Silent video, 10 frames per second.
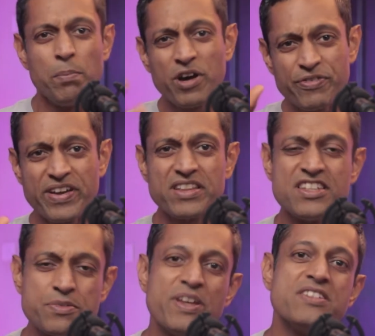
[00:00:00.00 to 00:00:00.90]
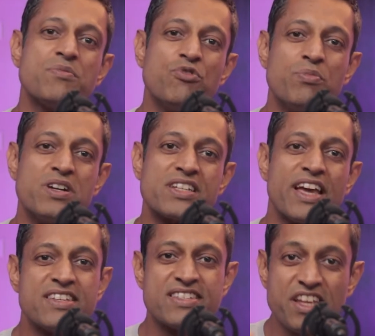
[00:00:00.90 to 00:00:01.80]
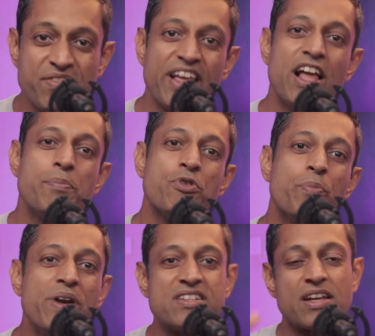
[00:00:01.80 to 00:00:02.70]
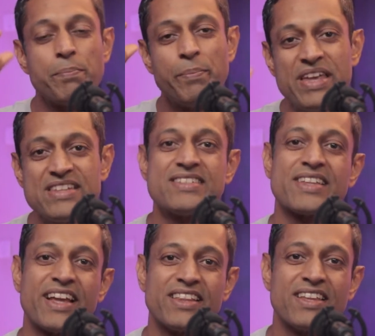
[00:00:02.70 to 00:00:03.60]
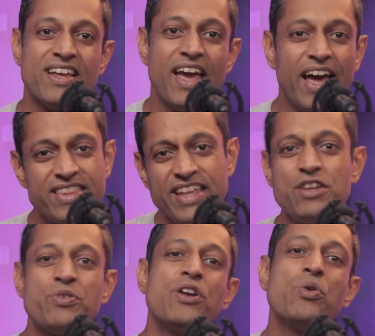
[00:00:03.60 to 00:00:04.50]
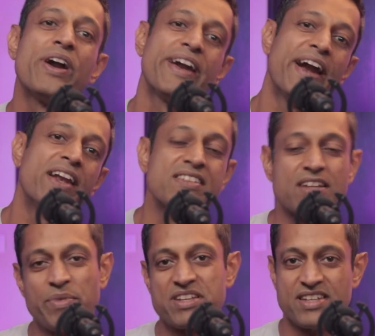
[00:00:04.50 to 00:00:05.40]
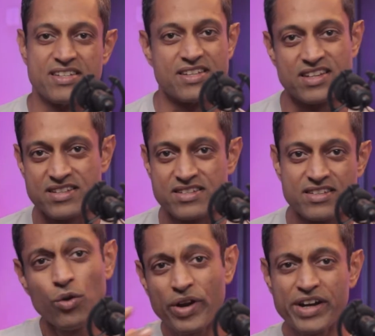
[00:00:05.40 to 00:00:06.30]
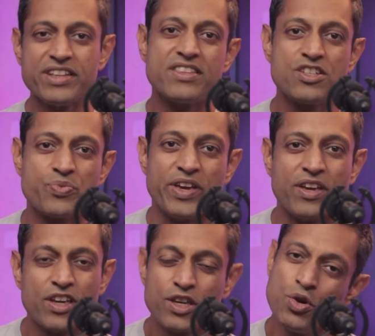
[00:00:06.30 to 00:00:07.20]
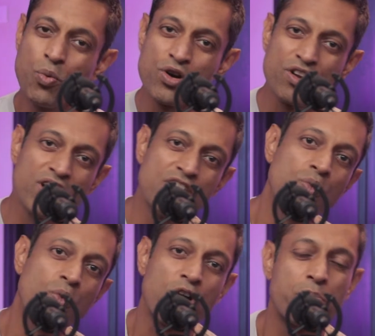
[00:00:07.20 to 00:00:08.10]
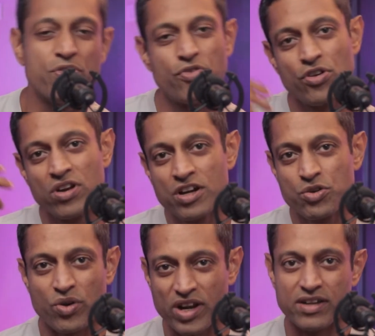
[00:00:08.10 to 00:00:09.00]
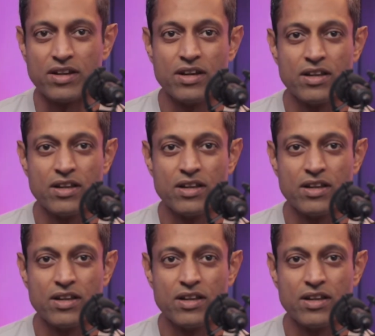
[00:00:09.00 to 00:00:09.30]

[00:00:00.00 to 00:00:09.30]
Perfect these basic movements, as they will help you build some base strength, and then you can look at adding some accessories. Look at it this way: you want to learn to walk before you learn to run.